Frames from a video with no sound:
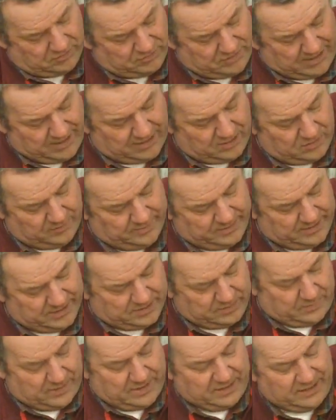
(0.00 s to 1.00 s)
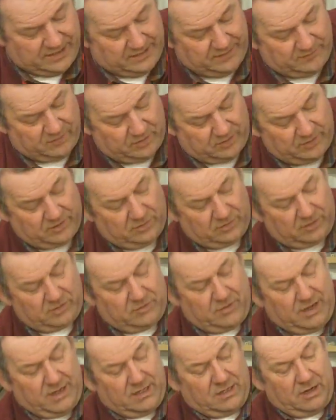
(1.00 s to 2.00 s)
grain coming this way, and then you've got the other
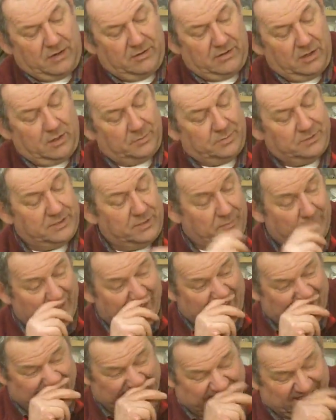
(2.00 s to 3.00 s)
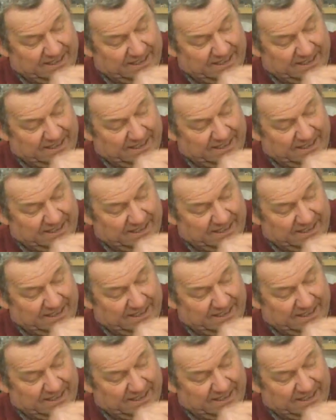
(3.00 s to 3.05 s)
grain going the opposite way.